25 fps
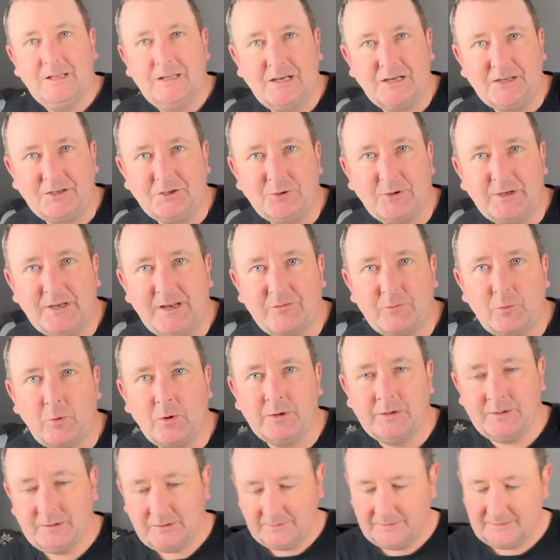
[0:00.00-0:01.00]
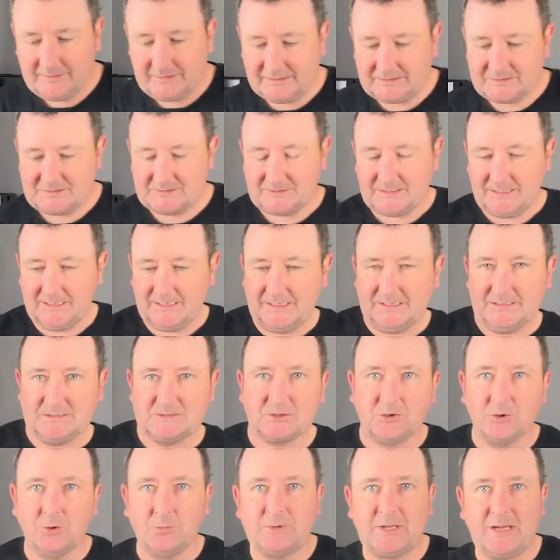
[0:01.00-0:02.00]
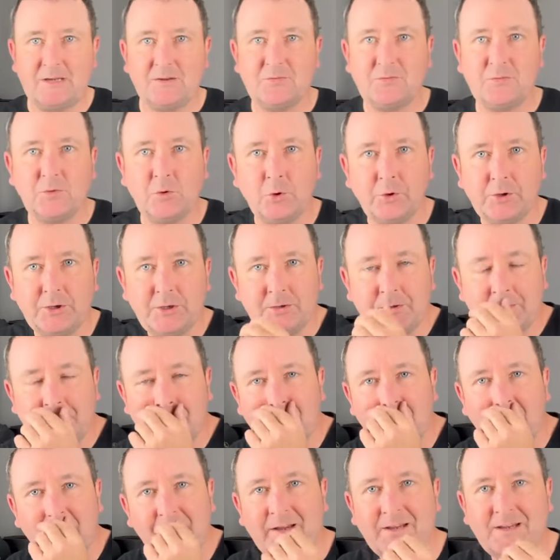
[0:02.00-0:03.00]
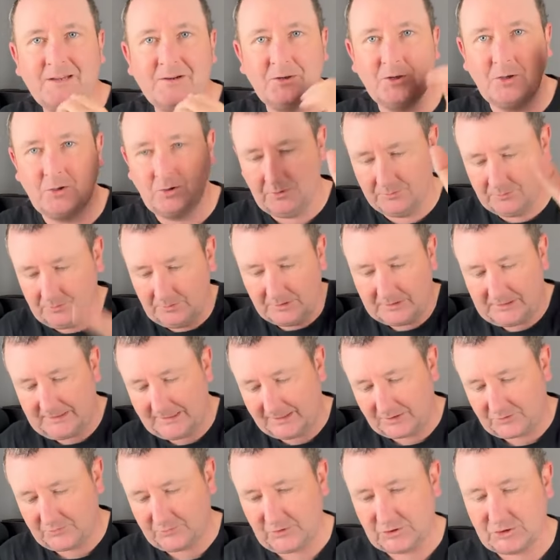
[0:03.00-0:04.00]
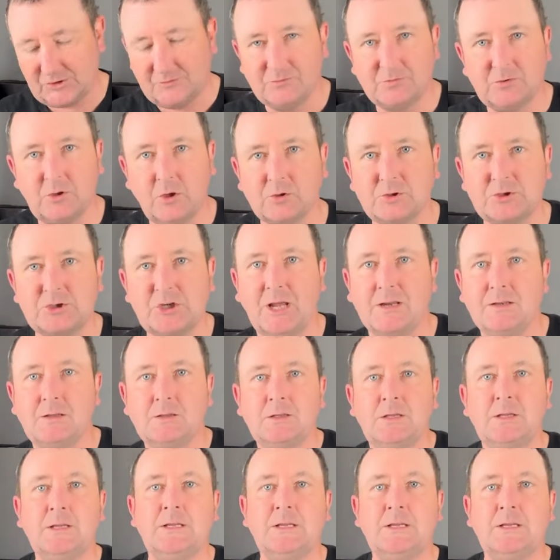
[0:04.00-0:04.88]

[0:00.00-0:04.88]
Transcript: How you doing, everyone? This is an update for you right here on the Catch Fishing Vlog channel